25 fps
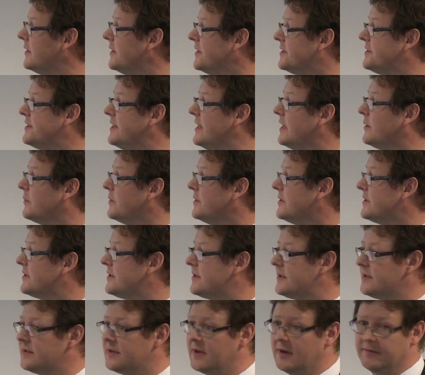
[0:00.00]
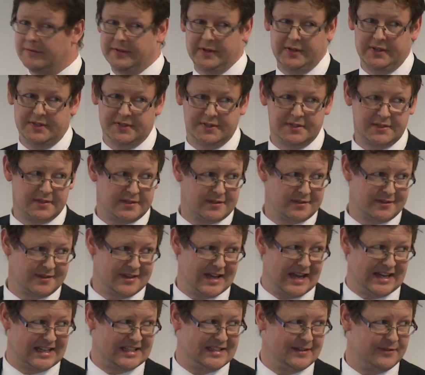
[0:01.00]
The sequence of these
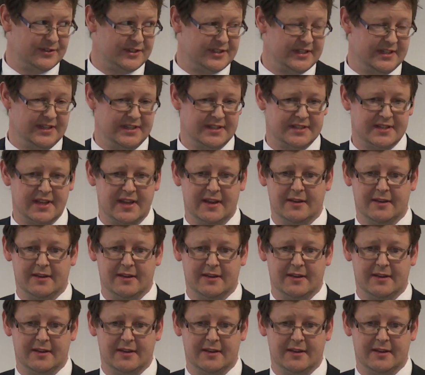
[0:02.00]
activities